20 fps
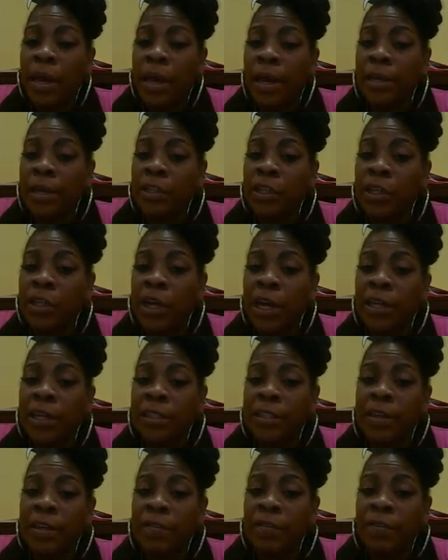Hector got
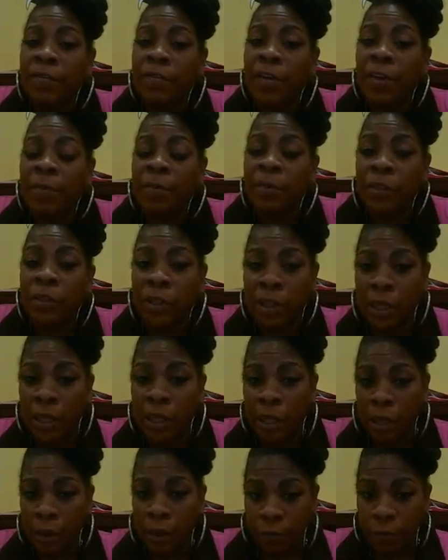
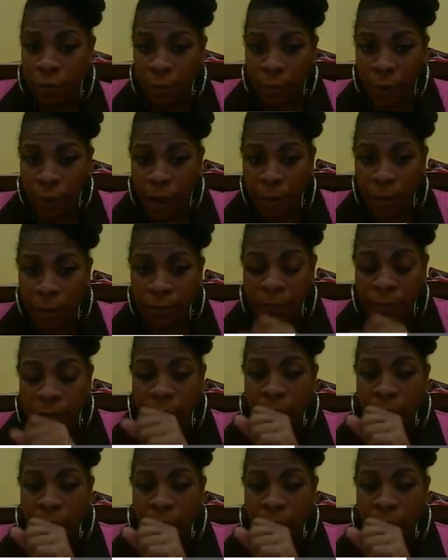75% of the problems